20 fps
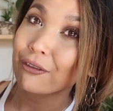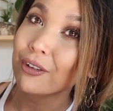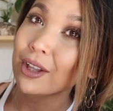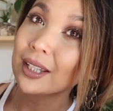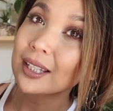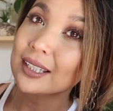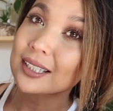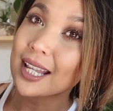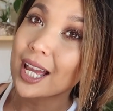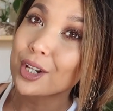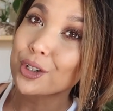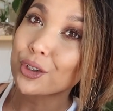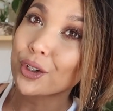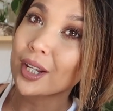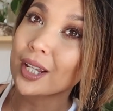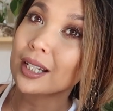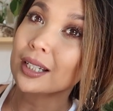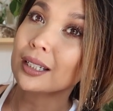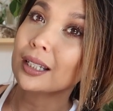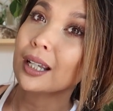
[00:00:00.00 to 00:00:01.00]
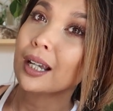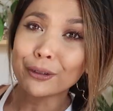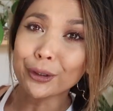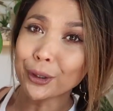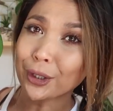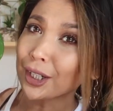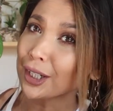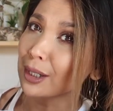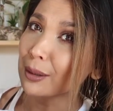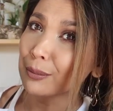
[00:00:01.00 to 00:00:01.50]
philodendron,
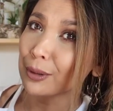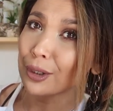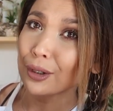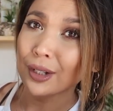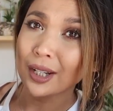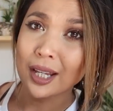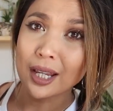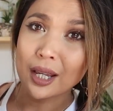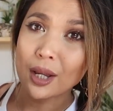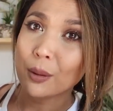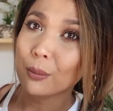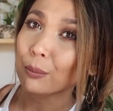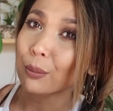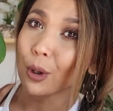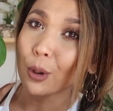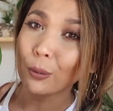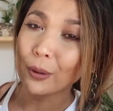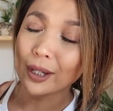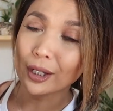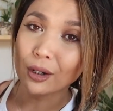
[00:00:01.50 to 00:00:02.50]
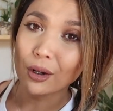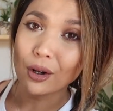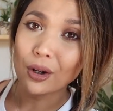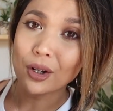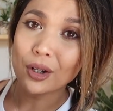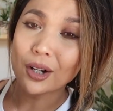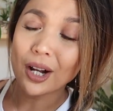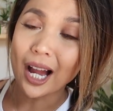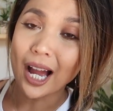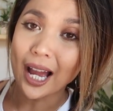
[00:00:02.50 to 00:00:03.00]
Florida Beauty,
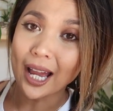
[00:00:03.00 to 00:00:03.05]
Bullwinkle.